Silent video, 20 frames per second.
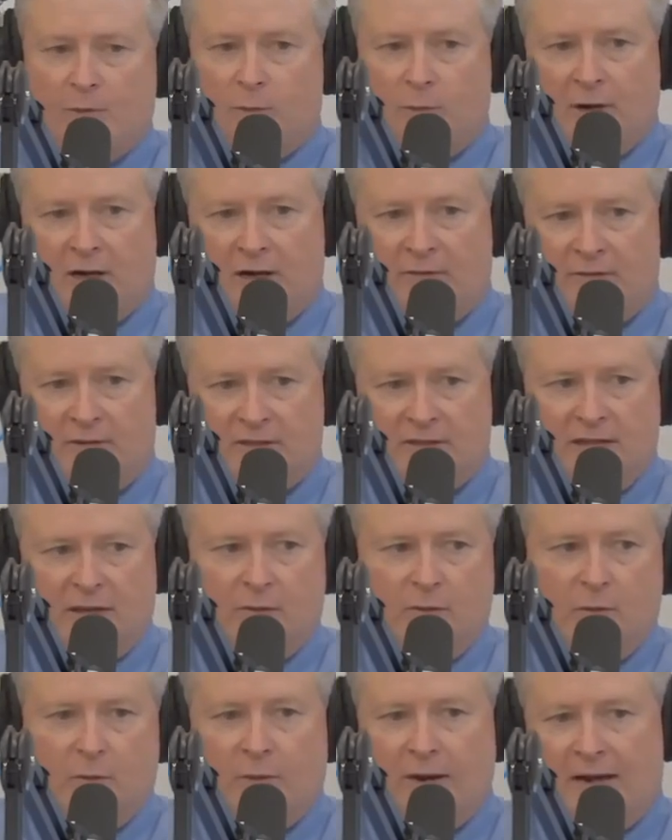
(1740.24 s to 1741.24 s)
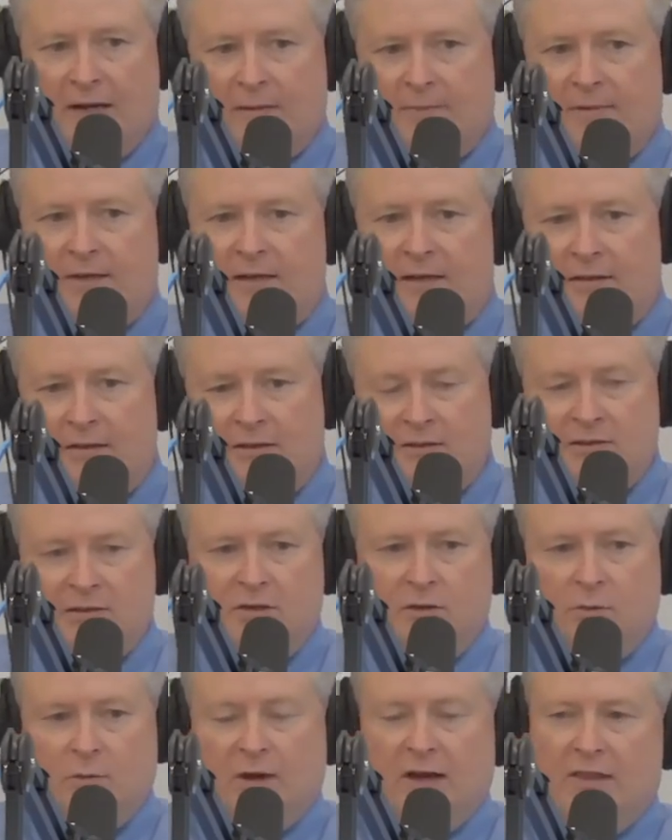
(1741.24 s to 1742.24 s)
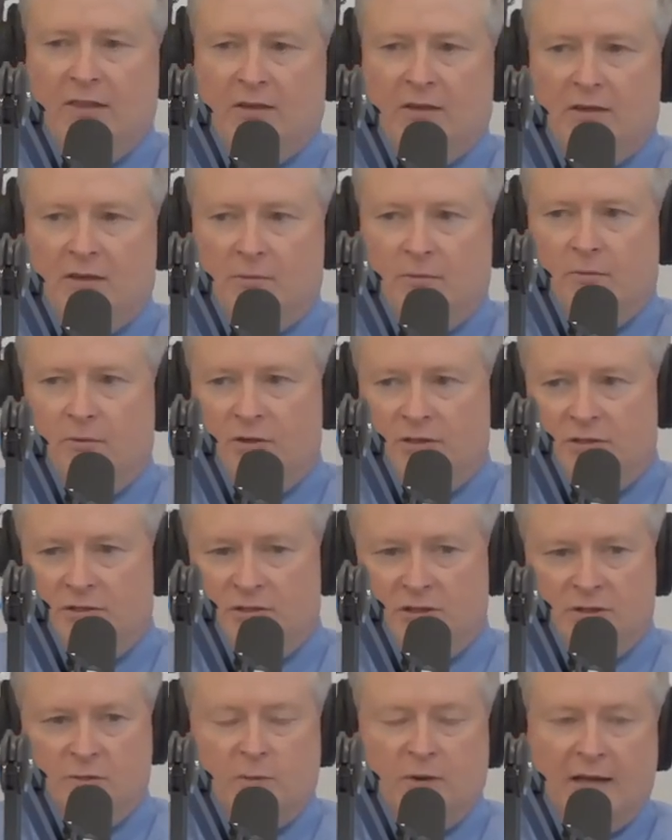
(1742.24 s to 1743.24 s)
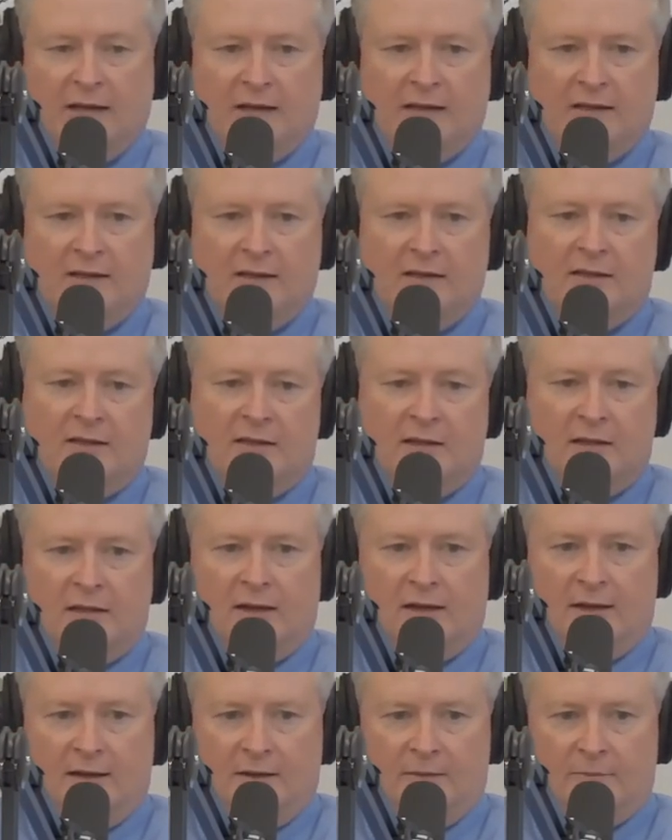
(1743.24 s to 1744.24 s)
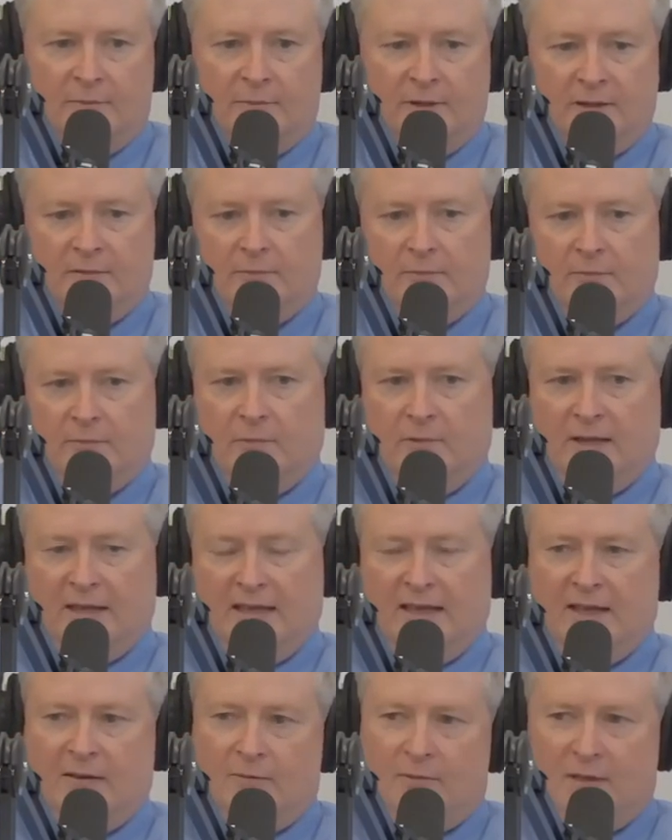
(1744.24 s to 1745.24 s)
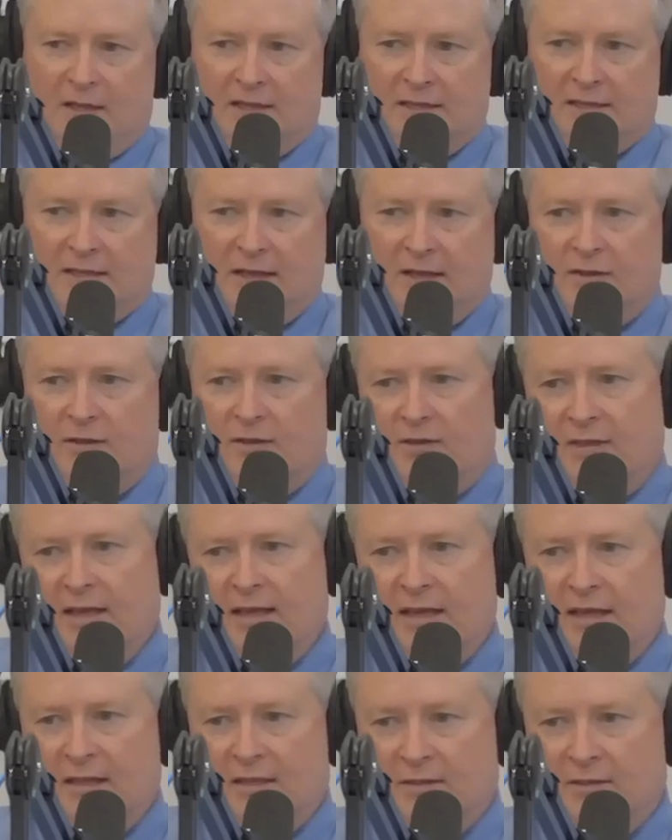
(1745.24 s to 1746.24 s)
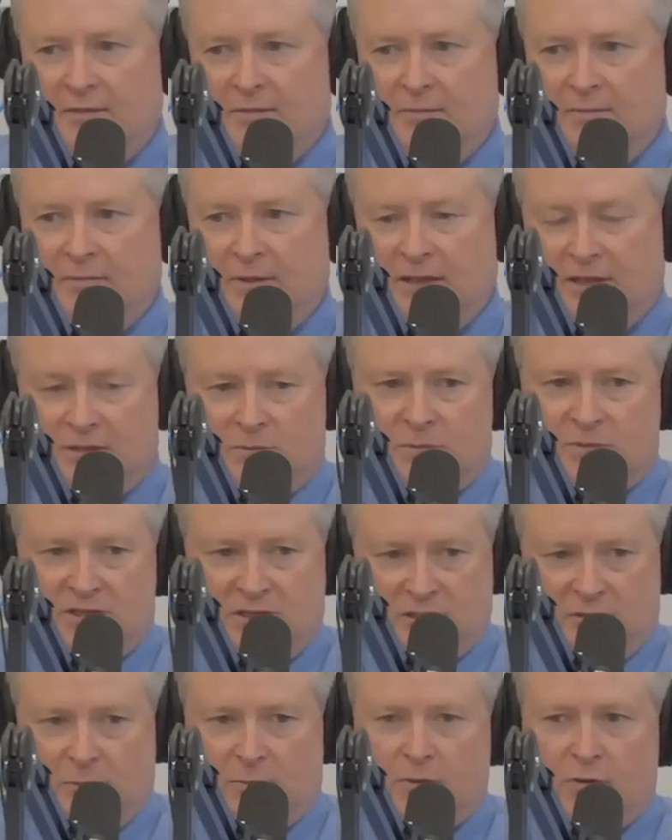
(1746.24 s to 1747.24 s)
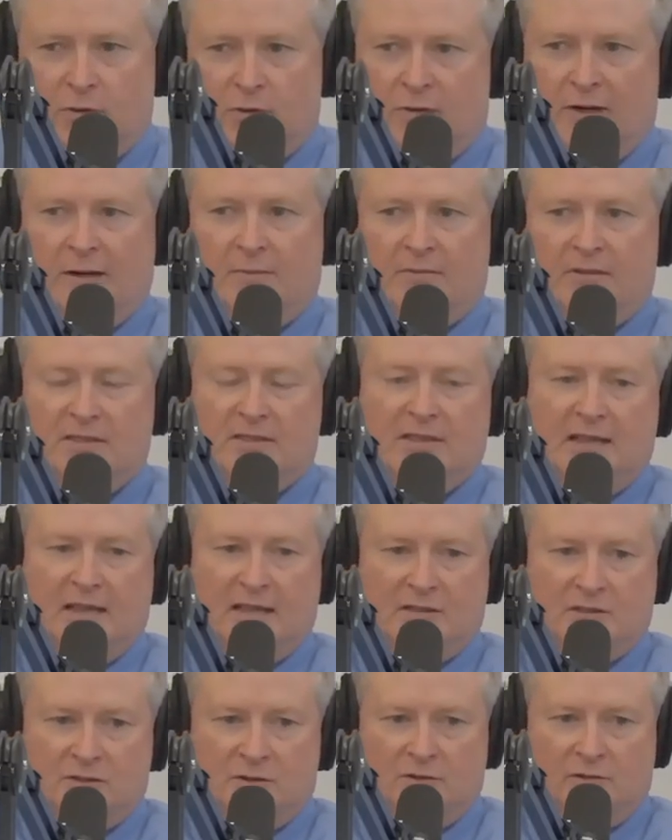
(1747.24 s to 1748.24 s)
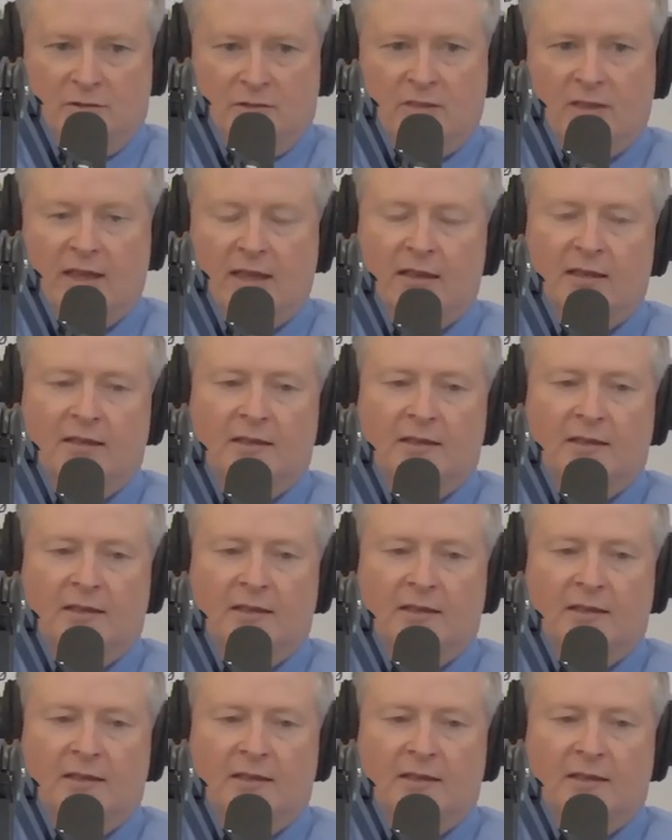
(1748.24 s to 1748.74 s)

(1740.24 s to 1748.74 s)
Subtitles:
aware of it saying, well, wait a minute, there's no way they're going to deport you this way. But we can't really tell you that either because we're still programmed to say a certain thing.